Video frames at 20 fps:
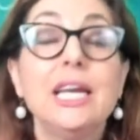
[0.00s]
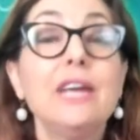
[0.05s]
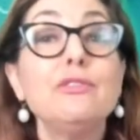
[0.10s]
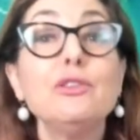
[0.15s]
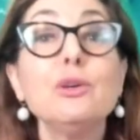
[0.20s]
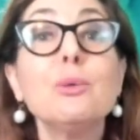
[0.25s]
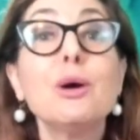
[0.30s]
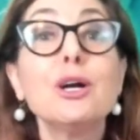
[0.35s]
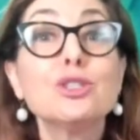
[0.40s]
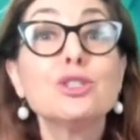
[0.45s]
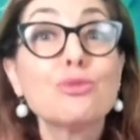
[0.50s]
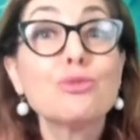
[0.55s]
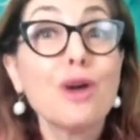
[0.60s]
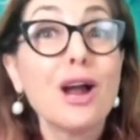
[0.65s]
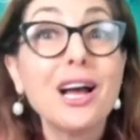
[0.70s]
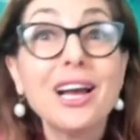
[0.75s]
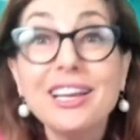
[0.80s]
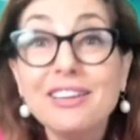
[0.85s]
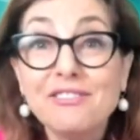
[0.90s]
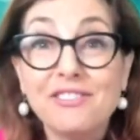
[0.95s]
if you are
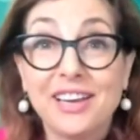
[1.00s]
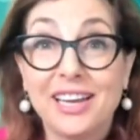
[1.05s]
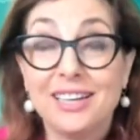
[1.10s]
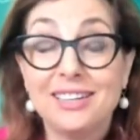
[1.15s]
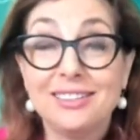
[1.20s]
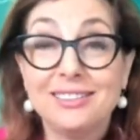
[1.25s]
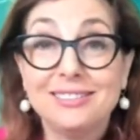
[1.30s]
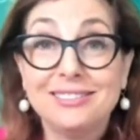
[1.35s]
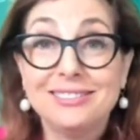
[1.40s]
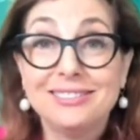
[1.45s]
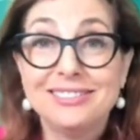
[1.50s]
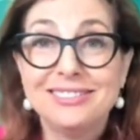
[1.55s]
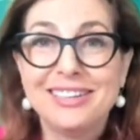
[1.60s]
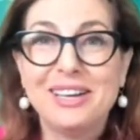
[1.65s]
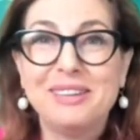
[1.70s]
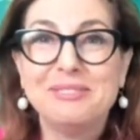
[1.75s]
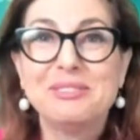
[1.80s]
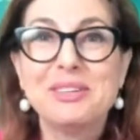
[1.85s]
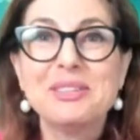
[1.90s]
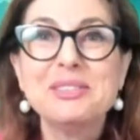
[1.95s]
driving,
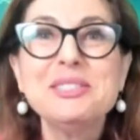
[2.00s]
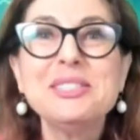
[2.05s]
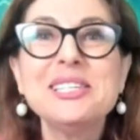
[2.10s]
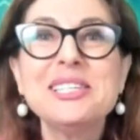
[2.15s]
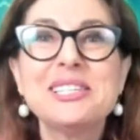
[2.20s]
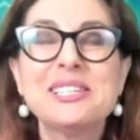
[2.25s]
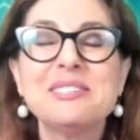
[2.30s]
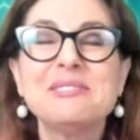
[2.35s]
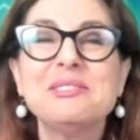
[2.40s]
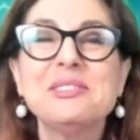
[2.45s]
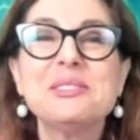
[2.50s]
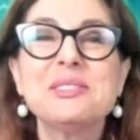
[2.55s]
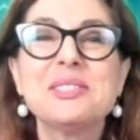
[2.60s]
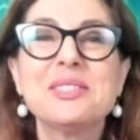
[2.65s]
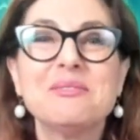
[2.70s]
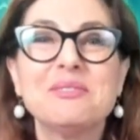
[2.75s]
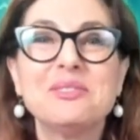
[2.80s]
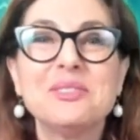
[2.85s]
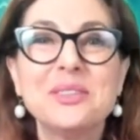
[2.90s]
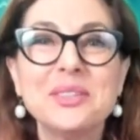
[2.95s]
I'm going to give you
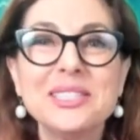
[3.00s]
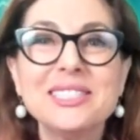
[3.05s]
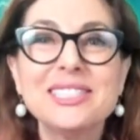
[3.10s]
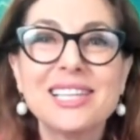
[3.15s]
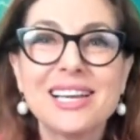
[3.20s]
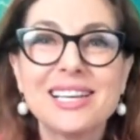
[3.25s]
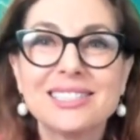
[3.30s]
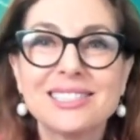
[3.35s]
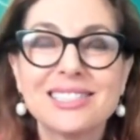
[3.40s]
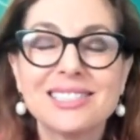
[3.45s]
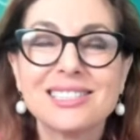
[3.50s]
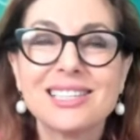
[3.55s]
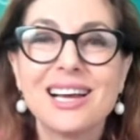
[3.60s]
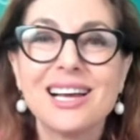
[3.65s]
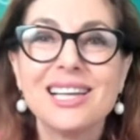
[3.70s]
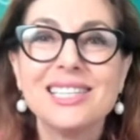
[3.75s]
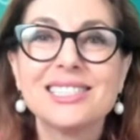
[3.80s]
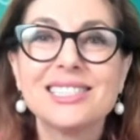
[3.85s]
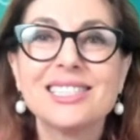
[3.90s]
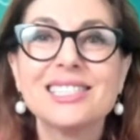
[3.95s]
some voice
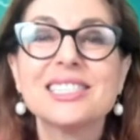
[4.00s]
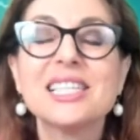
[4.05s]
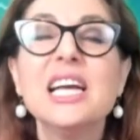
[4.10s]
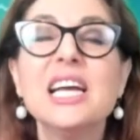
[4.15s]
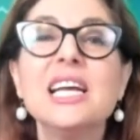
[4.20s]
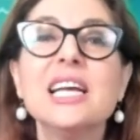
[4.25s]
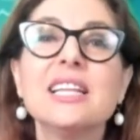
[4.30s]
exercises